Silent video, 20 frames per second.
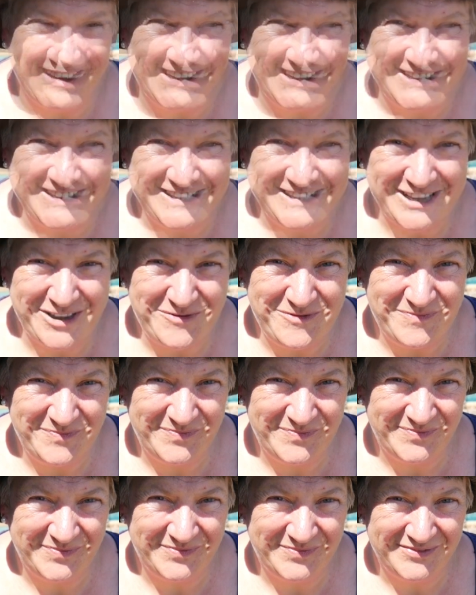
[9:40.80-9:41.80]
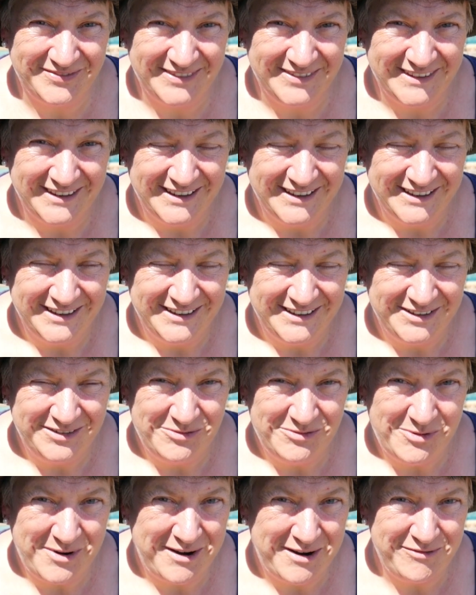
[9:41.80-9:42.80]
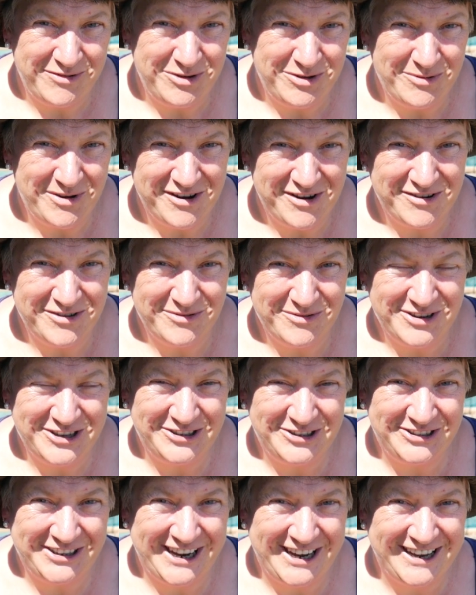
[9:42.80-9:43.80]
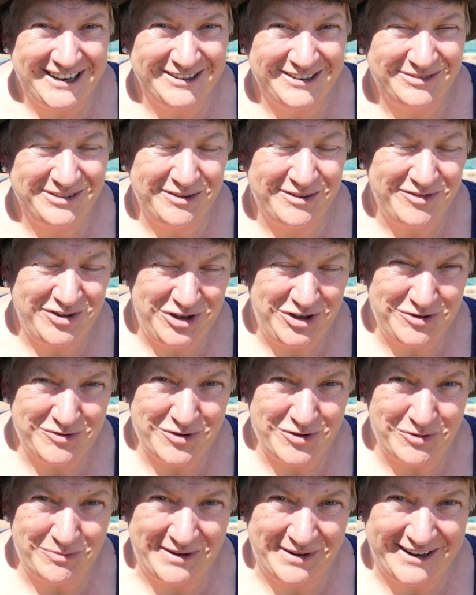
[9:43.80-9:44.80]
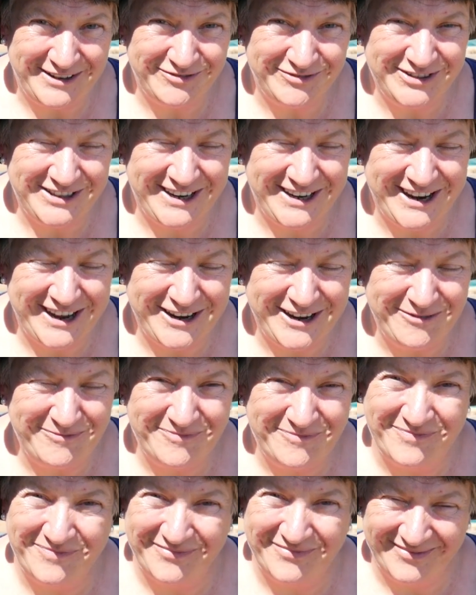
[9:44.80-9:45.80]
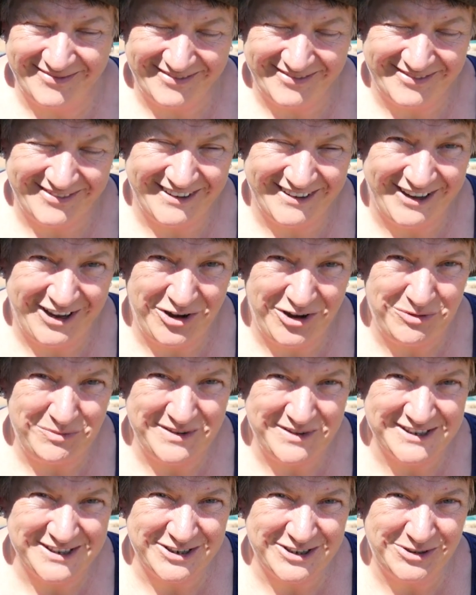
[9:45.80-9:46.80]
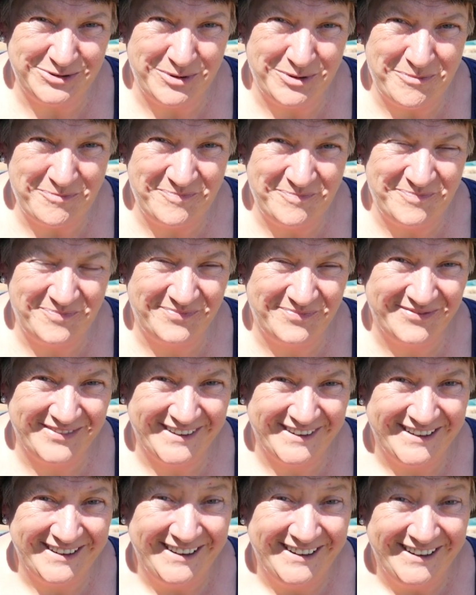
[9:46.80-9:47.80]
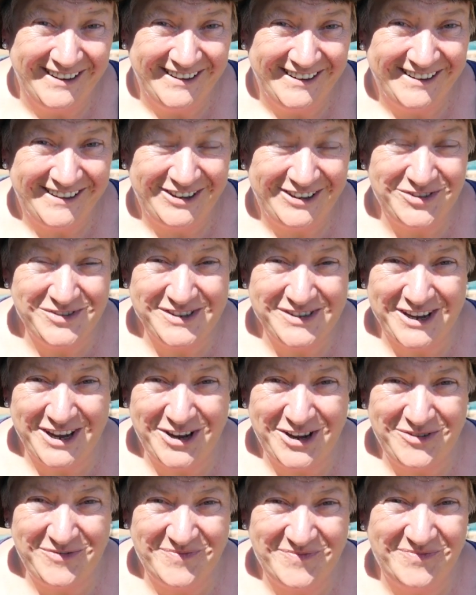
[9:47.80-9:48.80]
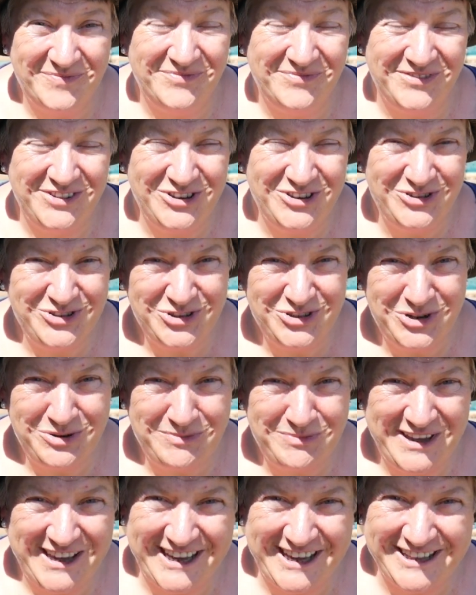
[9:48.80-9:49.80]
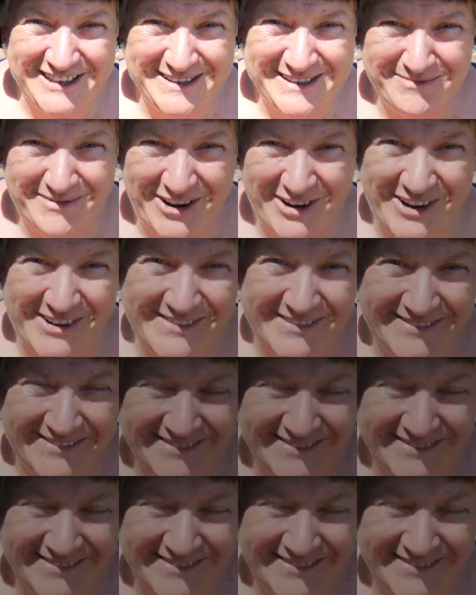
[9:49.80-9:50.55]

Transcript: And so, wherever you are in the world and whatever you've got planned for today, I hope it's a good one. And also hope you'll join me again tomorrow.